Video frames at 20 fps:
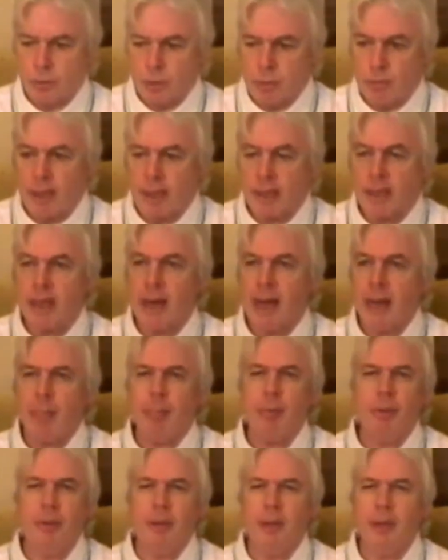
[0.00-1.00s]
make it
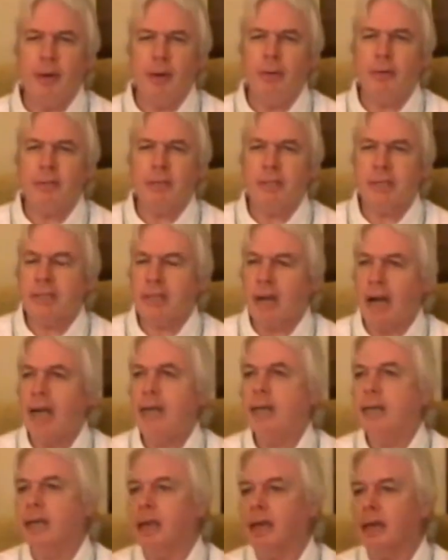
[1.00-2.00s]
happen. They're not
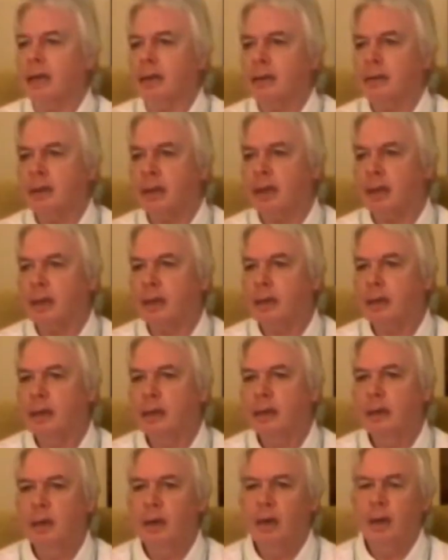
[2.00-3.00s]
deciding anything.
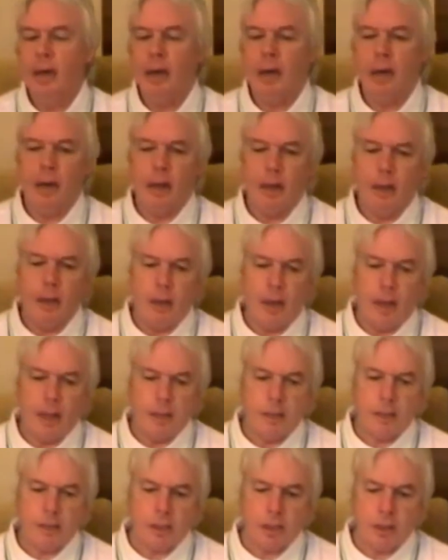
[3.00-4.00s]

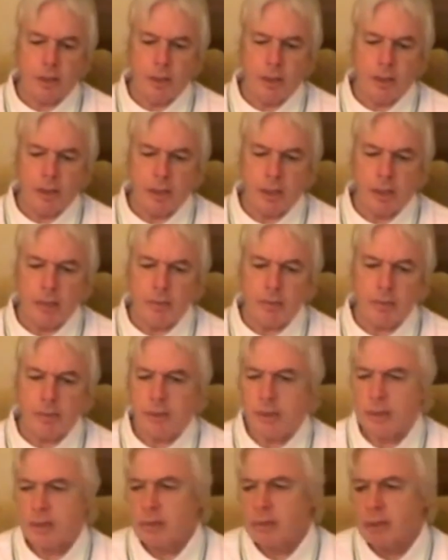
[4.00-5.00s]
And so in terms of
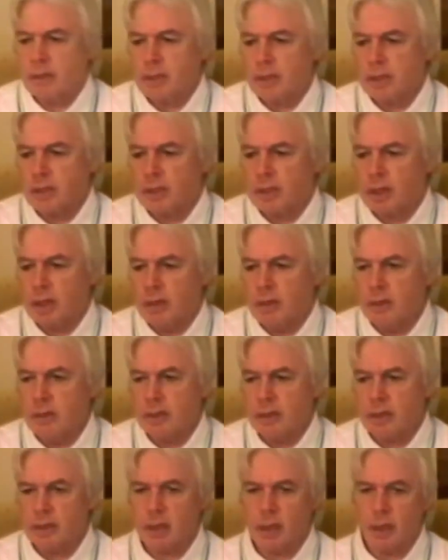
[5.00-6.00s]
this
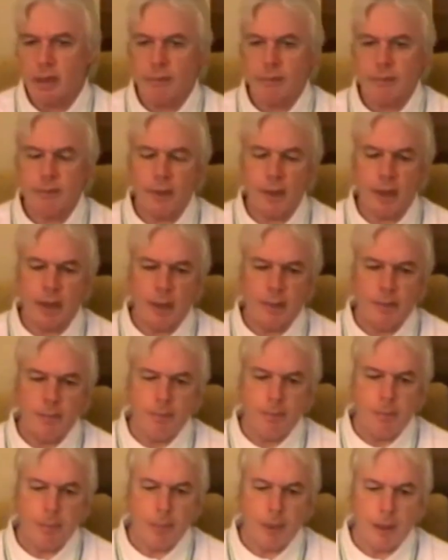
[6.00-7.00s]
disclosure stuff,
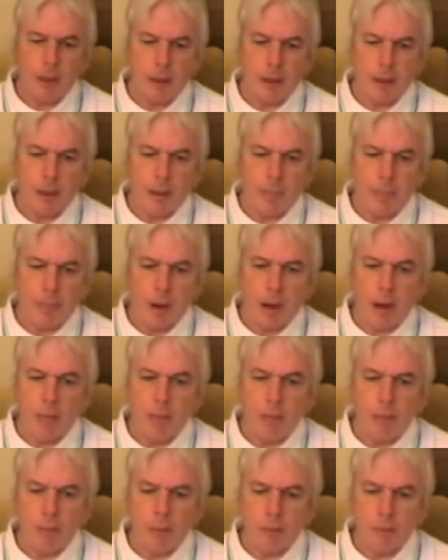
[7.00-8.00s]

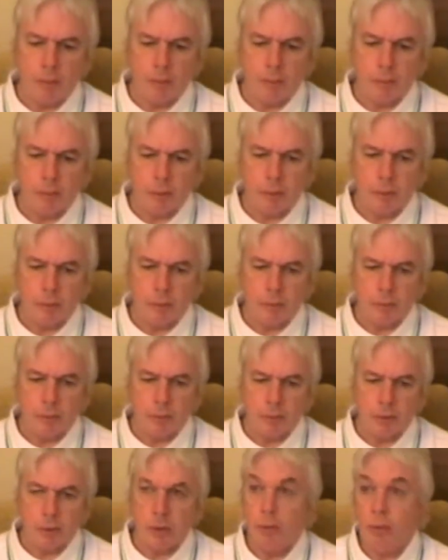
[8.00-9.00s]
Obama
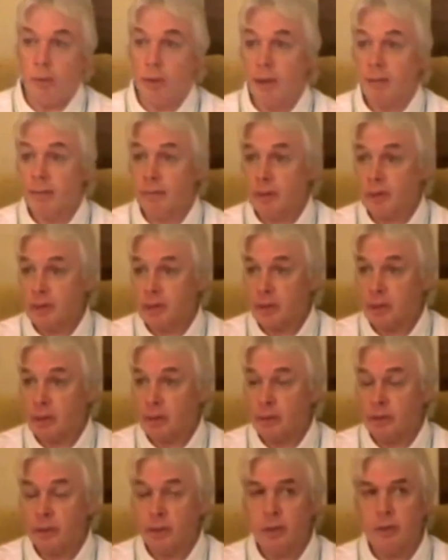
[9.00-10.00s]
will do whatever he's
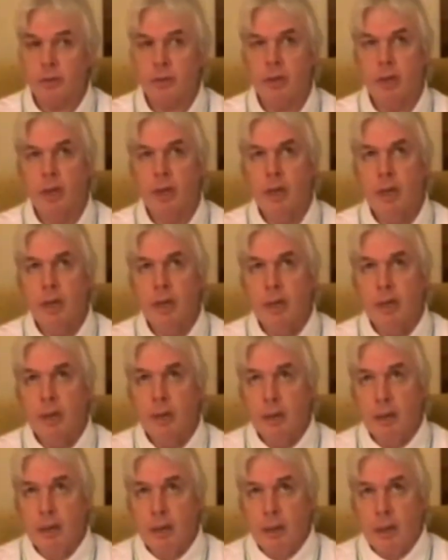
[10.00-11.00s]
told to do.
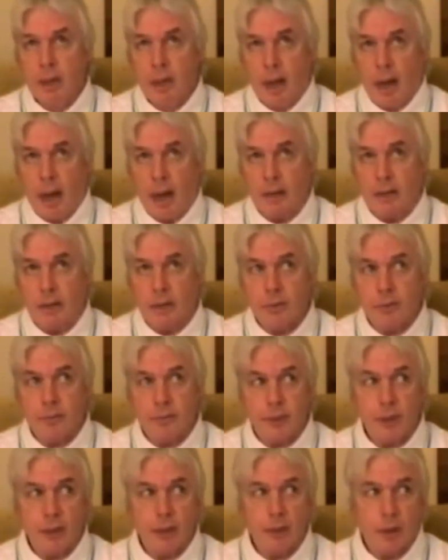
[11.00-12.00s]
I do
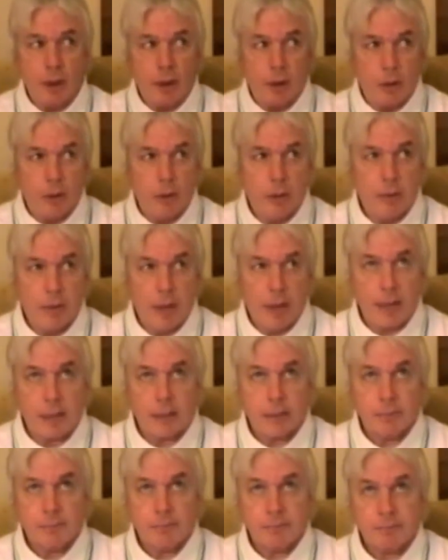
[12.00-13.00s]
feel, though,
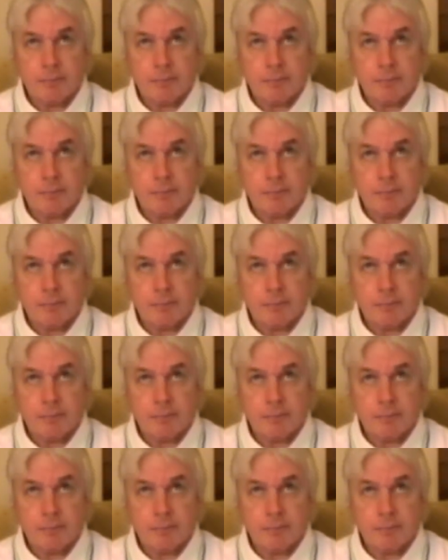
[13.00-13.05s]
that